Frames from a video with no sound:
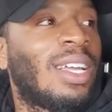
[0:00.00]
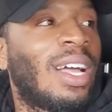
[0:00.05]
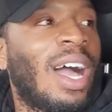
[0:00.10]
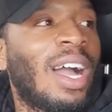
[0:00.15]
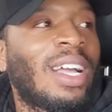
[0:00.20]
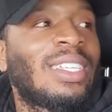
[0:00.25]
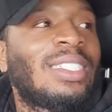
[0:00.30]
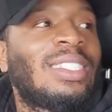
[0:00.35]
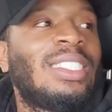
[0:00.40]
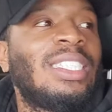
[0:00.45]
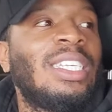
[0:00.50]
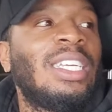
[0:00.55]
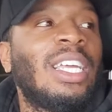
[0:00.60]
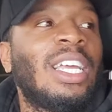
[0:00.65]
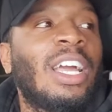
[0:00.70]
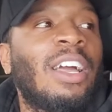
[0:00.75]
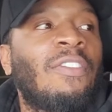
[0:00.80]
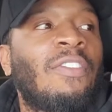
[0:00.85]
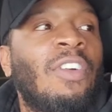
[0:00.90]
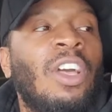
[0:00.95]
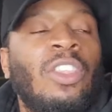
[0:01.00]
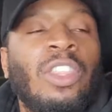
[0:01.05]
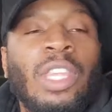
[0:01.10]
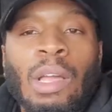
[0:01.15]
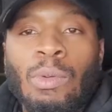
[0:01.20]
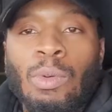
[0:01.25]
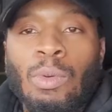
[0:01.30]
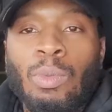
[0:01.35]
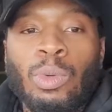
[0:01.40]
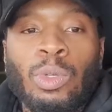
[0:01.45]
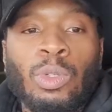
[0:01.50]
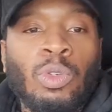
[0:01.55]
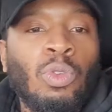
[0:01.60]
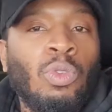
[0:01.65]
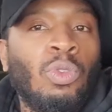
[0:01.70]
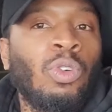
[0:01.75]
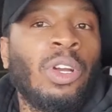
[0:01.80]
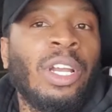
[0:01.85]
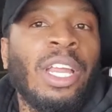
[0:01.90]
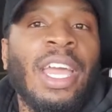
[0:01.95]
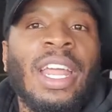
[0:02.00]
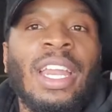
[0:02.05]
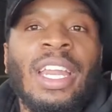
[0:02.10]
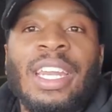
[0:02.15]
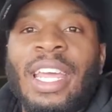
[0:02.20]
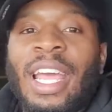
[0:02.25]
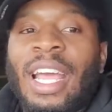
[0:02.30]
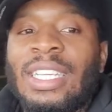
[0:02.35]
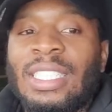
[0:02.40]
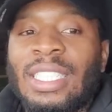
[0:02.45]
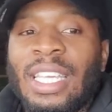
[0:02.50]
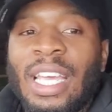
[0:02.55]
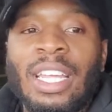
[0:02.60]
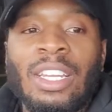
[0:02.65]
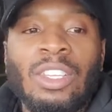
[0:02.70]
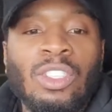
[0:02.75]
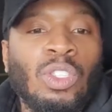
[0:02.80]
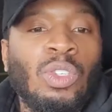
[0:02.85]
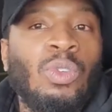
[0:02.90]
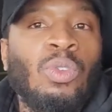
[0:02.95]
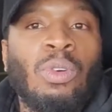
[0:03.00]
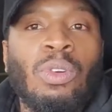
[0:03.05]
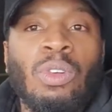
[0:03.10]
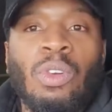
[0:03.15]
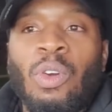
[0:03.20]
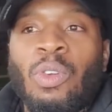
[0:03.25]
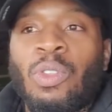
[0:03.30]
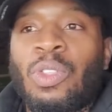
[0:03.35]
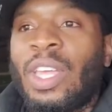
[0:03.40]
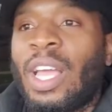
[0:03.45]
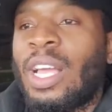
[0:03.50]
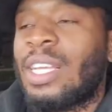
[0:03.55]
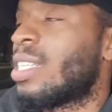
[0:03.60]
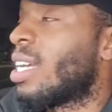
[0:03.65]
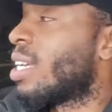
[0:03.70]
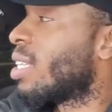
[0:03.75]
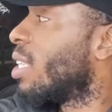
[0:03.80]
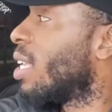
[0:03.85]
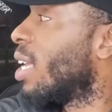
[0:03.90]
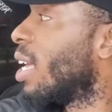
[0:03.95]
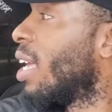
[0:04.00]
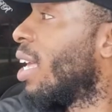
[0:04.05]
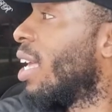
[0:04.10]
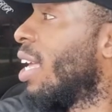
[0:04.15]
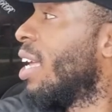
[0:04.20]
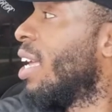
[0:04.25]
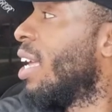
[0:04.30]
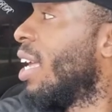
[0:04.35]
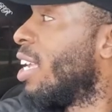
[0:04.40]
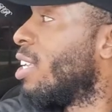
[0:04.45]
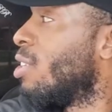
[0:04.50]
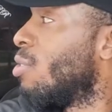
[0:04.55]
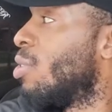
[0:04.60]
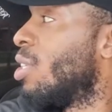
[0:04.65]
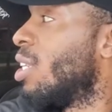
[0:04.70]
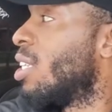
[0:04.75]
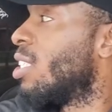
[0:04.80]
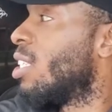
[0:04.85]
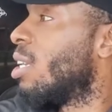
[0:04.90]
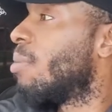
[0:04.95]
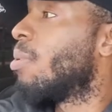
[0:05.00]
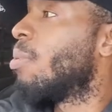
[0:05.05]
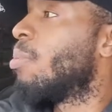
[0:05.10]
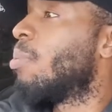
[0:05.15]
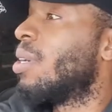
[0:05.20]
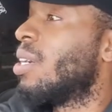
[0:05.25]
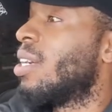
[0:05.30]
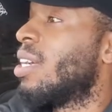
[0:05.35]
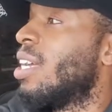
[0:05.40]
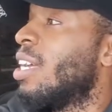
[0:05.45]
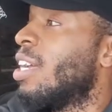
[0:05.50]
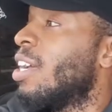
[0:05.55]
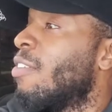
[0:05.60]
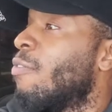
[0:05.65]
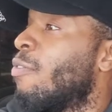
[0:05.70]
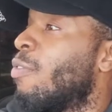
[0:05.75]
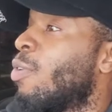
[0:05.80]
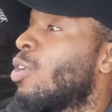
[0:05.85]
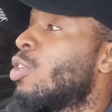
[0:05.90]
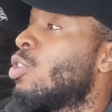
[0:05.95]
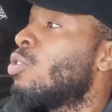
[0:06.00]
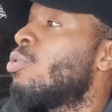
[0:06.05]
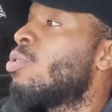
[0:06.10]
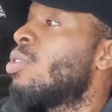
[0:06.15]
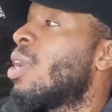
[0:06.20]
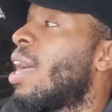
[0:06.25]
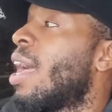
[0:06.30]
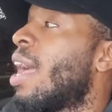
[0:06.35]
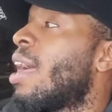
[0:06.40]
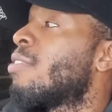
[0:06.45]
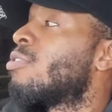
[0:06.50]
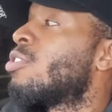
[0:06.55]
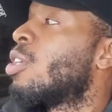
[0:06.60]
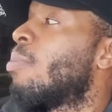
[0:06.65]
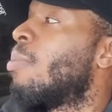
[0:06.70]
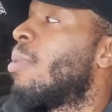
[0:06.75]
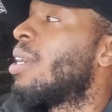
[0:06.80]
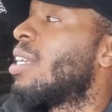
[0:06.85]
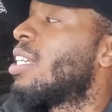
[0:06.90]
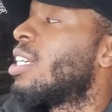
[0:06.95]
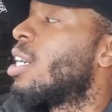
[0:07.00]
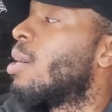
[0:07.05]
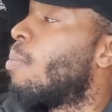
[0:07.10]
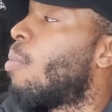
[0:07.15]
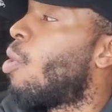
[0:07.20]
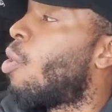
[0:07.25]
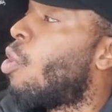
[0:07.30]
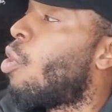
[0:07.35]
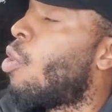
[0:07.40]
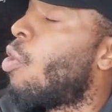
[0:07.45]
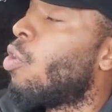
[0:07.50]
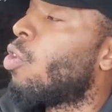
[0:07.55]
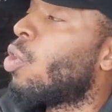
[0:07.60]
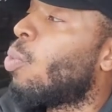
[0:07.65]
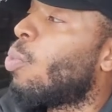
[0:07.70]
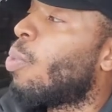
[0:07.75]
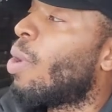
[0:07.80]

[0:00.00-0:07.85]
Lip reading: I can see if they were rude or they had a nasty attitude or things like that, and you didn't tip them. But for you to have somebody come all the